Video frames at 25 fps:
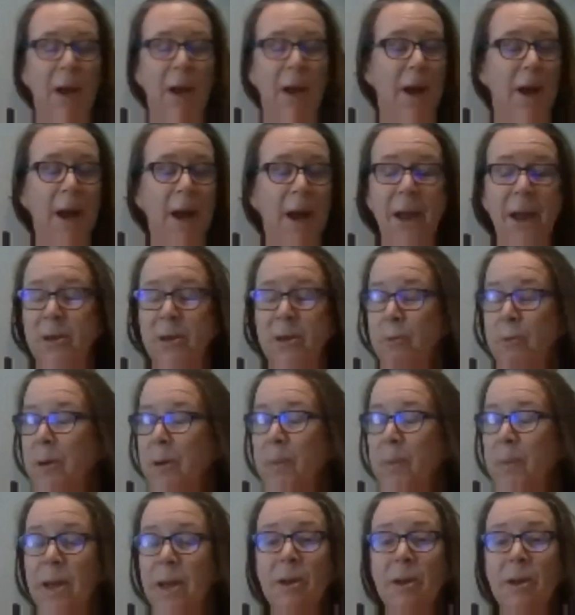I had to
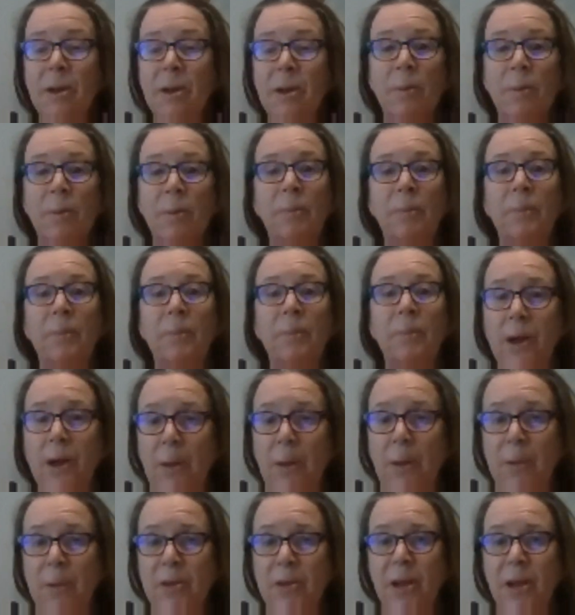repeat them a
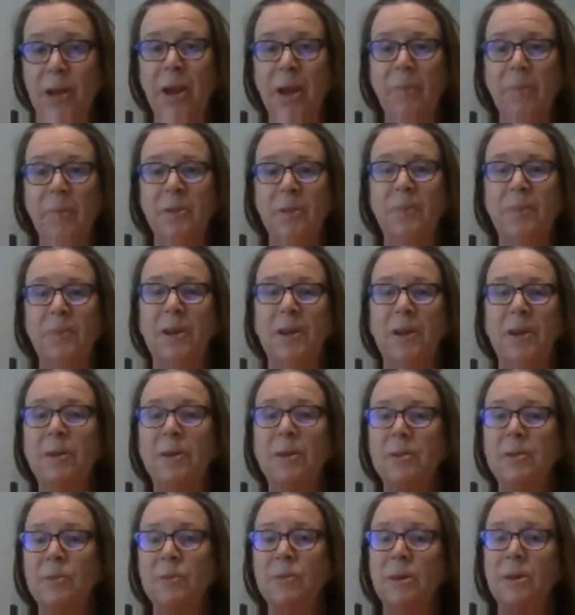couple times, but it was
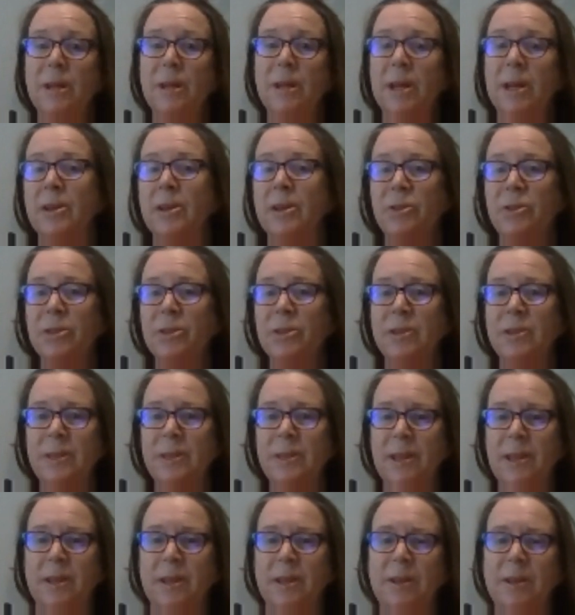really
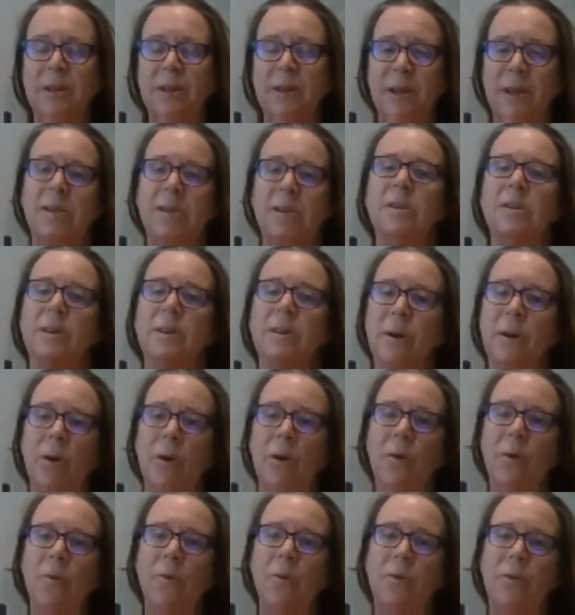interesting to get to
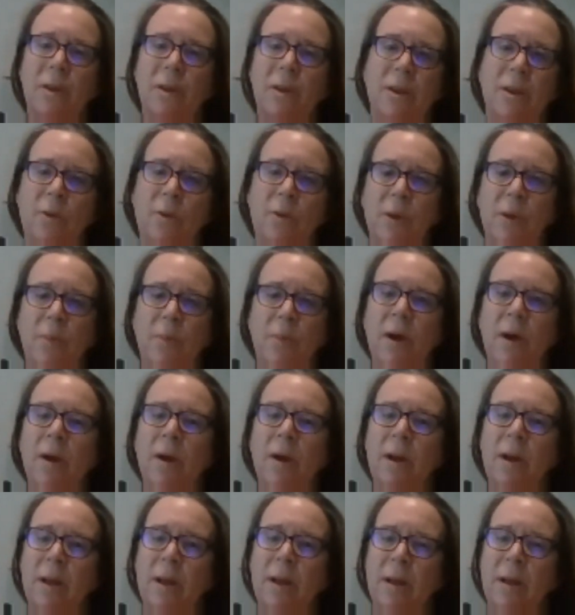know the human
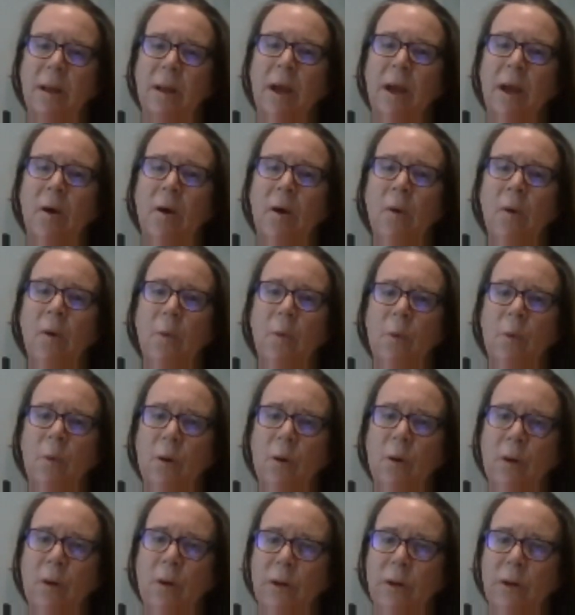body, how it
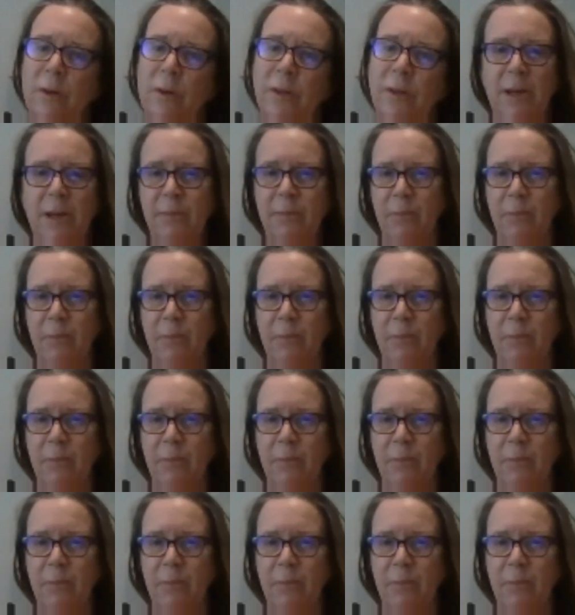worked.